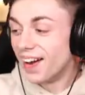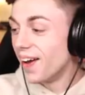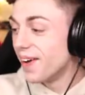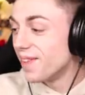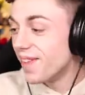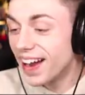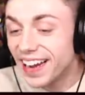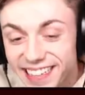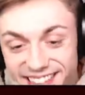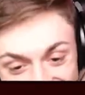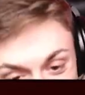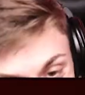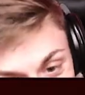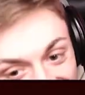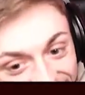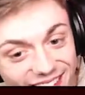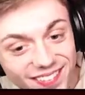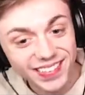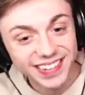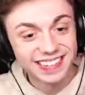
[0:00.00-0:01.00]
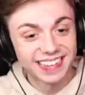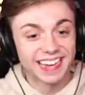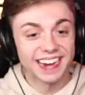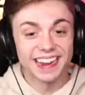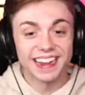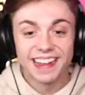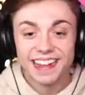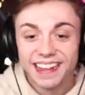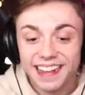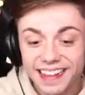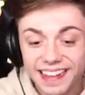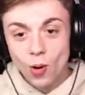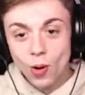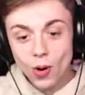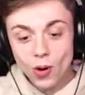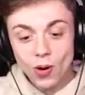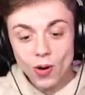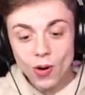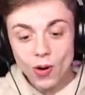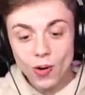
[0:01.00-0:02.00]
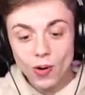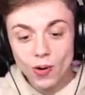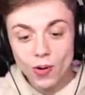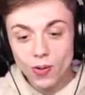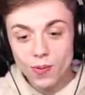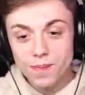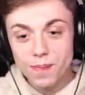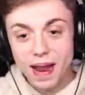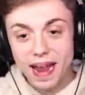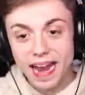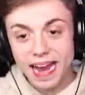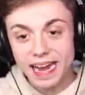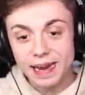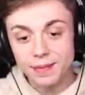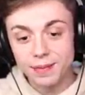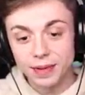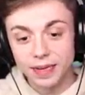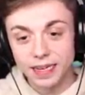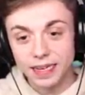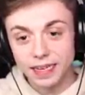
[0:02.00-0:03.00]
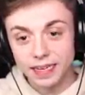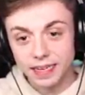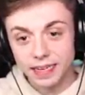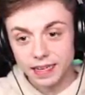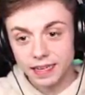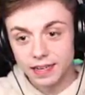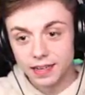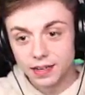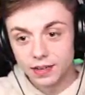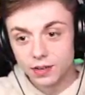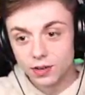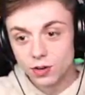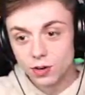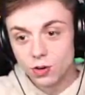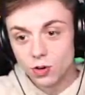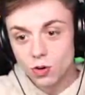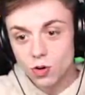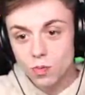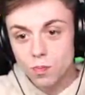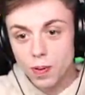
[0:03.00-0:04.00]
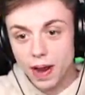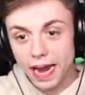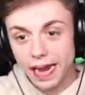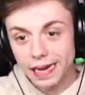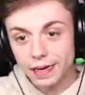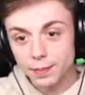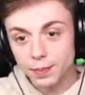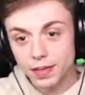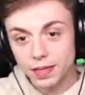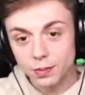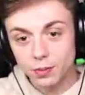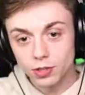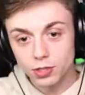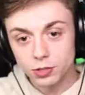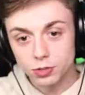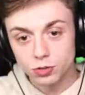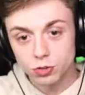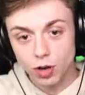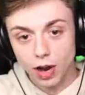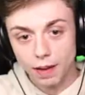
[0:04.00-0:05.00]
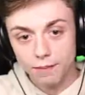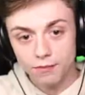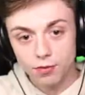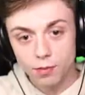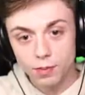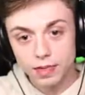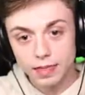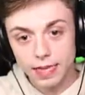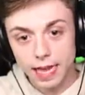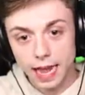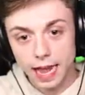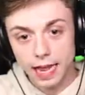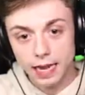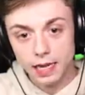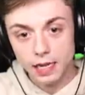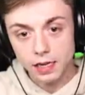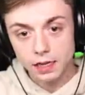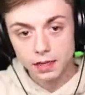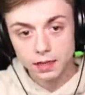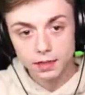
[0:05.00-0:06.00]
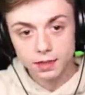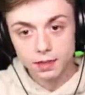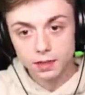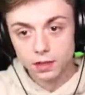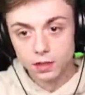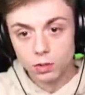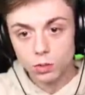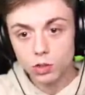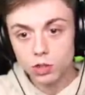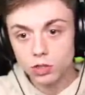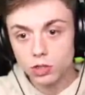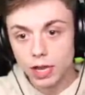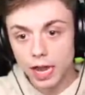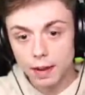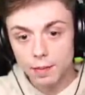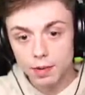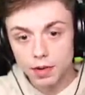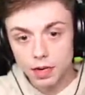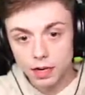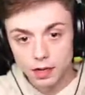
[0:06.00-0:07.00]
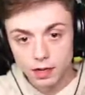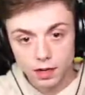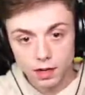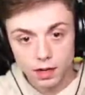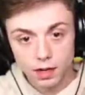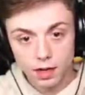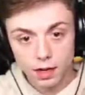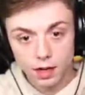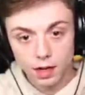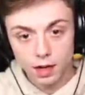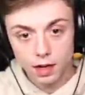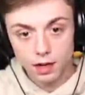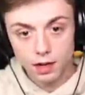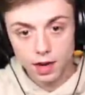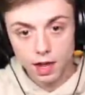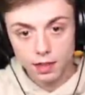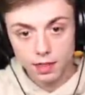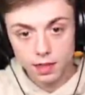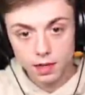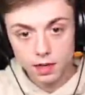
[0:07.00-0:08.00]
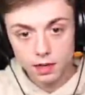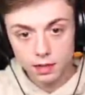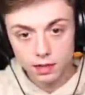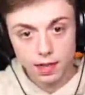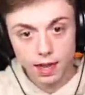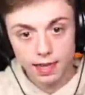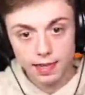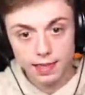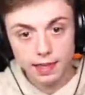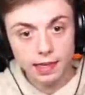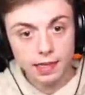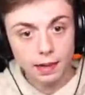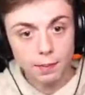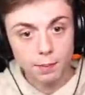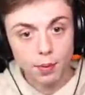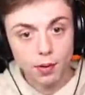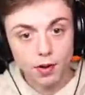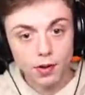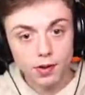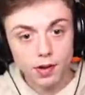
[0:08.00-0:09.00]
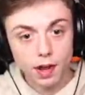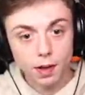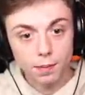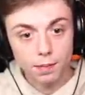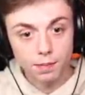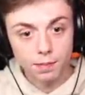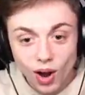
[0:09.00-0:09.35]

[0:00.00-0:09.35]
Oh my God, we did it. Woo, baby. Woo, baby. What'd you drop for me, daddy? You get me. Uh, nothing? I think it burned up.